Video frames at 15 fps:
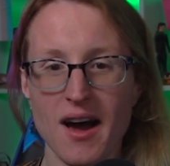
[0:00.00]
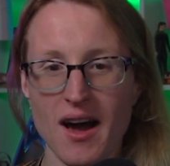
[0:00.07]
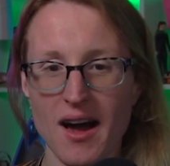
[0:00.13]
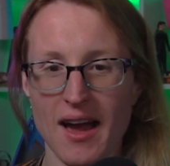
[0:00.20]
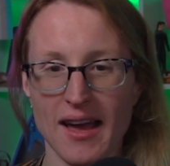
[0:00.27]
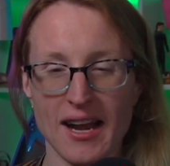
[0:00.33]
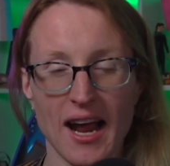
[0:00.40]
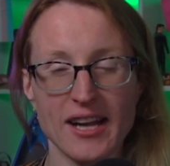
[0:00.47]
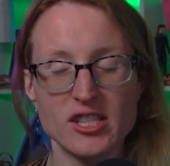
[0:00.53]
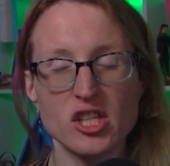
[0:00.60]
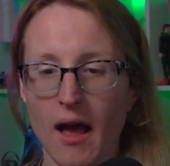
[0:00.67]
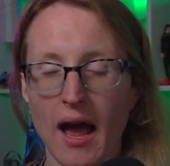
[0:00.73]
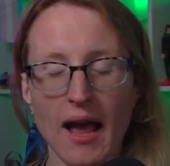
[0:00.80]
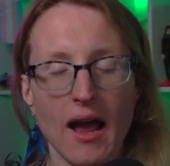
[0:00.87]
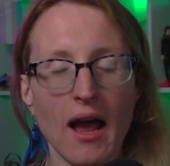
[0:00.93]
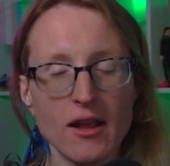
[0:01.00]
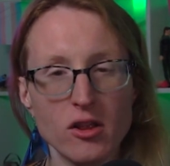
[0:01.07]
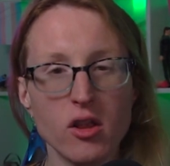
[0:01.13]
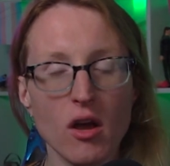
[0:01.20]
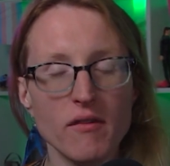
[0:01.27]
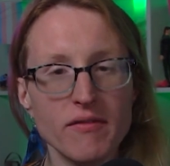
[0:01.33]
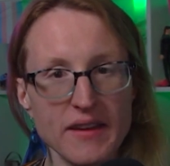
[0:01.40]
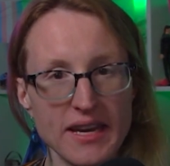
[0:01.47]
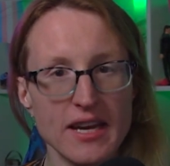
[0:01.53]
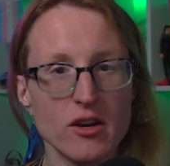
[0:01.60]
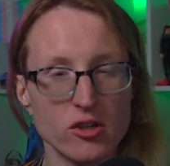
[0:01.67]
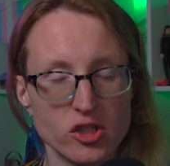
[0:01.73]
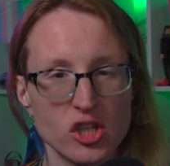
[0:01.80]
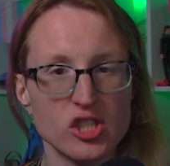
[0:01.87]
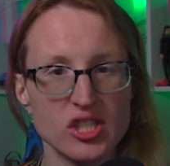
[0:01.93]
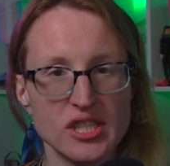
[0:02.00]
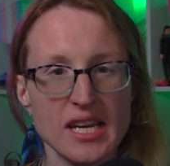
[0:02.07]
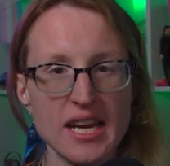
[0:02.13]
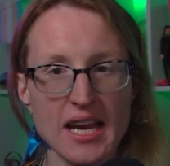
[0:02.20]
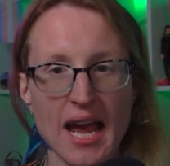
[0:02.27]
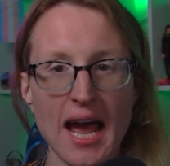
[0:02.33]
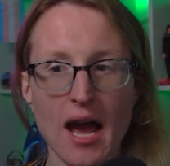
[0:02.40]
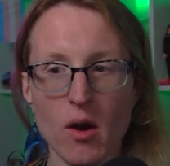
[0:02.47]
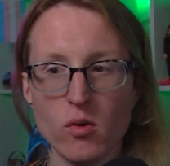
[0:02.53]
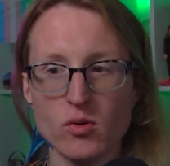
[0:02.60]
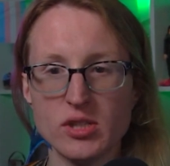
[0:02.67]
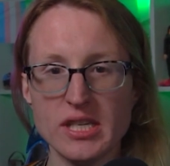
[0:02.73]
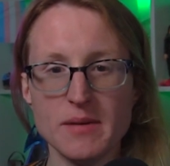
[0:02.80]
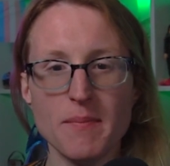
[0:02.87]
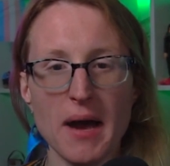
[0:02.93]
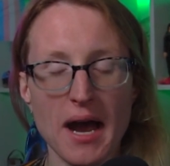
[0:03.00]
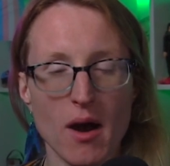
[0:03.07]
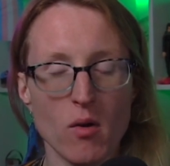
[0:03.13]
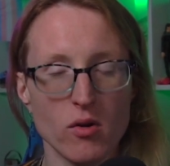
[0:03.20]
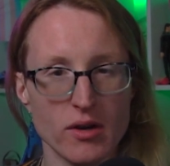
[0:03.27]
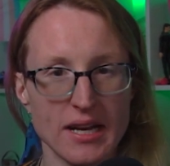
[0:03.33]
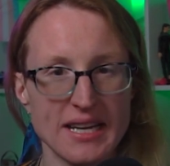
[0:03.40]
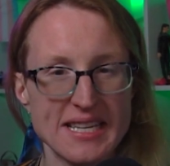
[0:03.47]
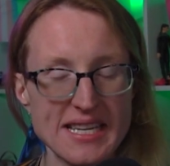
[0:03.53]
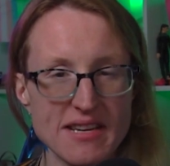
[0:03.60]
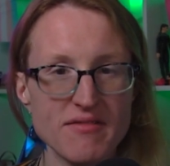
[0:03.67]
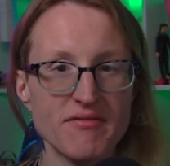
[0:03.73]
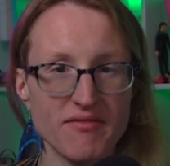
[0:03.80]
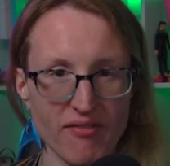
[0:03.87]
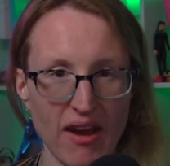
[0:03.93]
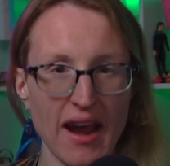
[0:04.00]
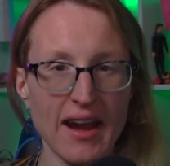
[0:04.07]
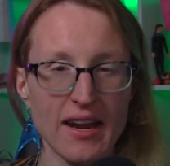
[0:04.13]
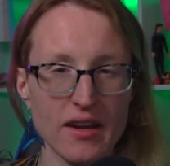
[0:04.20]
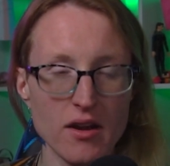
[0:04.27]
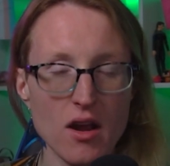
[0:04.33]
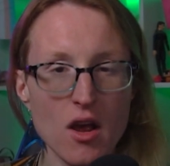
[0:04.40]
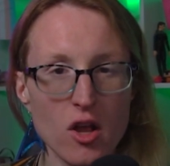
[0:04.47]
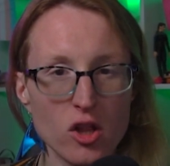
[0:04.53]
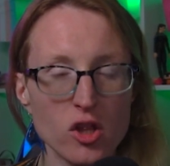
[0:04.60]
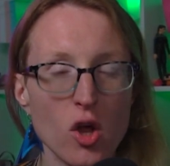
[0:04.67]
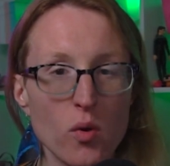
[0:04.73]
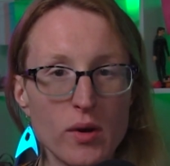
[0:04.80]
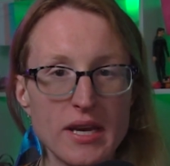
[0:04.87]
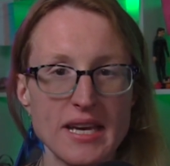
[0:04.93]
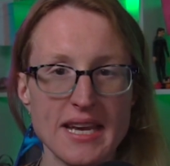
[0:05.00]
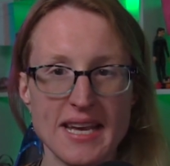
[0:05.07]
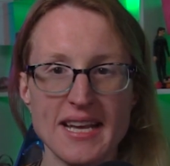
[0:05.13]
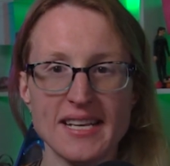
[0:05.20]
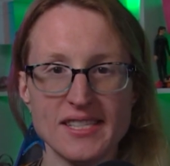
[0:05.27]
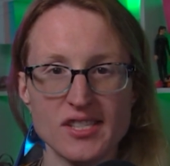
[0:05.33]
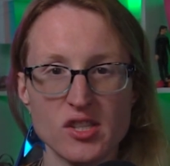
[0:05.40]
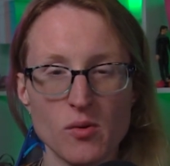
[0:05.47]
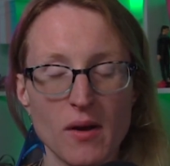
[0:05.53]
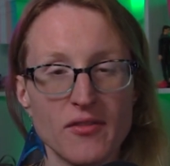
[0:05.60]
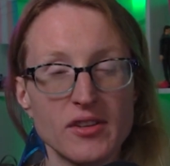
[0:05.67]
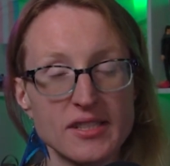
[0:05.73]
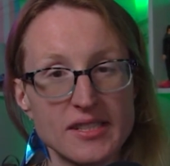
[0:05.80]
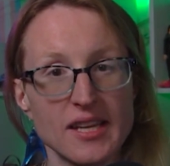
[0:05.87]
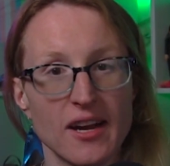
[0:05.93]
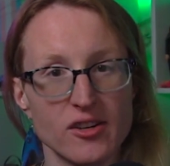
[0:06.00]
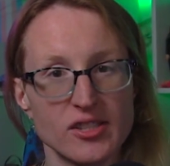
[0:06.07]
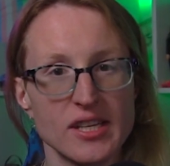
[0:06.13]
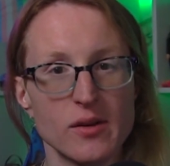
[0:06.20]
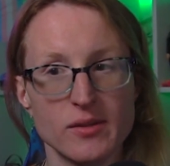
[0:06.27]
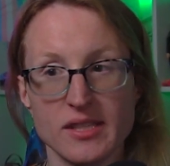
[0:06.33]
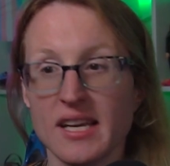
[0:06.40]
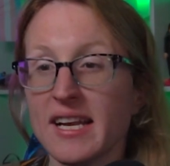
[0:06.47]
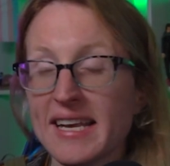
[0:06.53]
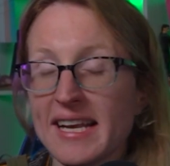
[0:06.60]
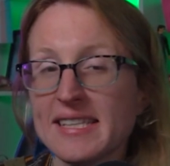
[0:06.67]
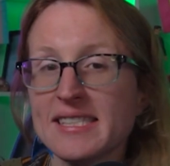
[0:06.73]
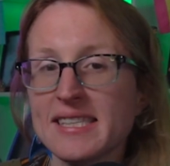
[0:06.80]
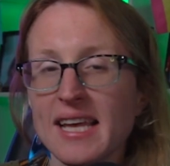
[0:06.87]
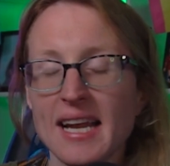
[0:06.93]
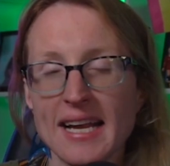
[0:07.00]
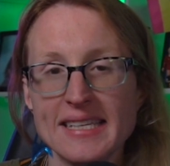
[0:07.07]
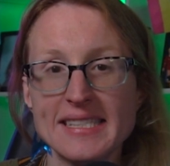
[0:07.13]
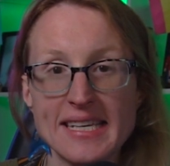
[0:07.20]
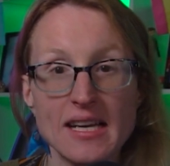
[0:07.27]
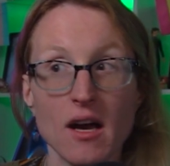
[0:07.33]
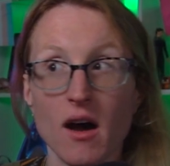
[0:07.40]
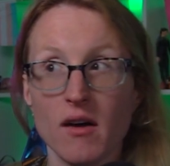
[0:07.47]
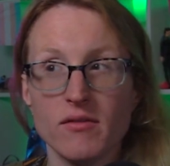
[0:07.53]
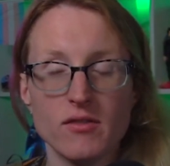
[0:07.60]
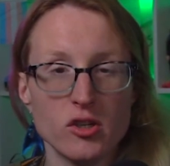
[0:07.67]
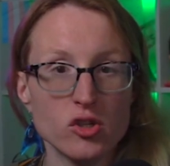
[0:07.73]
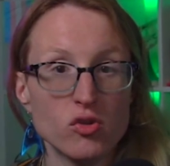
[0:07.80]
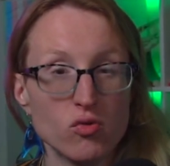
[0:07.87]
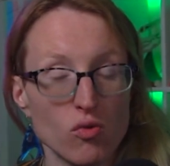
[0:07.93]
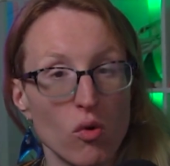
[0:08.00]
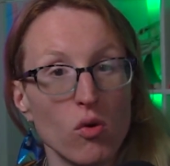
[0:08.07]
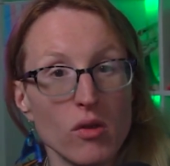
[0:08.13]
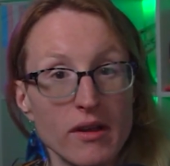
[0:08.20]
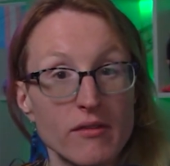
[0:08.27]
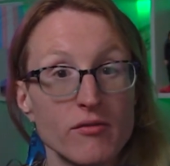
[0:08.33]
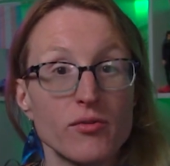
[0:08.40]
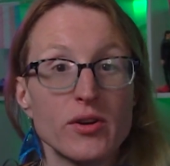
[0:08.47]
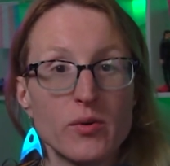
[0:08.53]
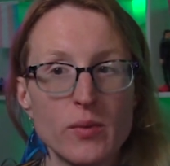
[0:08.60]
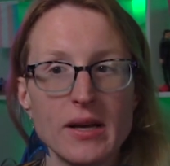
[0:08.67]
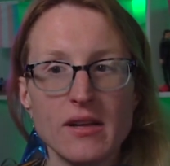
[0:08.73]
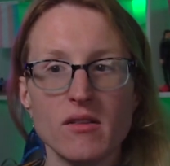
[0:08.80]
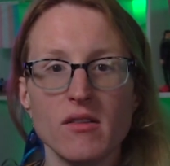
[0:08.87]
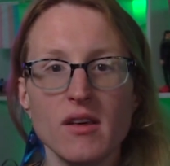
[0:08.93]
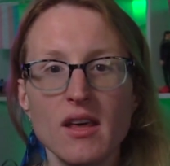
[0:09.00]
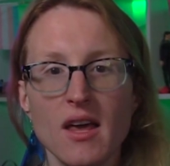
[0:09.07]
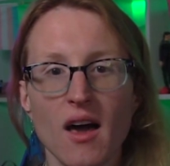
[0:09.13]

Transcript: And I love here just seeing how depowered and defanged Loki is throughout this entire sequence, and it gets to that idea of control and free will.